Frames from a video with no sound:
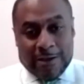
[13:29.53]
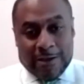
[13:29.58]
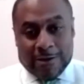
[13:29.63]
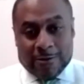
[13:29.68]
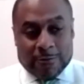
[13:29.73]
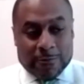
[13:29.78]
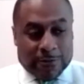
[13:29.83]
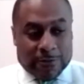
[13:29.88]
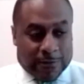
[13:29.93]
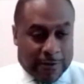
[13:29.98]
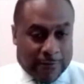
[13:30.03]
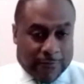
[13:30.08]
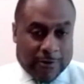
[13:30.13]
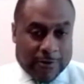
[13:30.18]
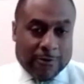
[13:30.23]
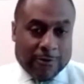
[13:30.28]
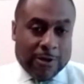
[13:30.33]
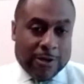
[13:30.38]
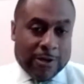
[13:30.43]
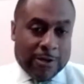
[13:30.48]
with Steph
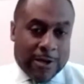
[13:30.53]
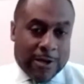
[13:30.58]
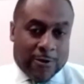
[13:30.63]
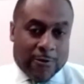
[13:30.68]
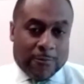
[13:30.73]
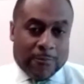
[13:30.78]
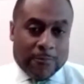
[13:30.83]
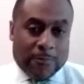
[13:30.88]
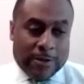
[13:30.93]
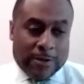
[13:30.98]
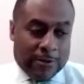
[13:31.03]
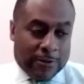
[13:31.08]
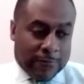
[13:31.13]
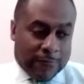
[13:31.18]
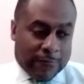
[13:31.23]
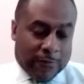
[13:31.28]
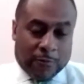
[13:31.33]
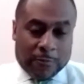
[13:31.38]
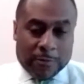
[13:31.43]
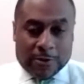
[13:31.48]
Curry now and his
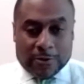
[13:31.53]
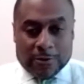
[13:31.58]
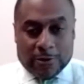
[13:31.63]
involvement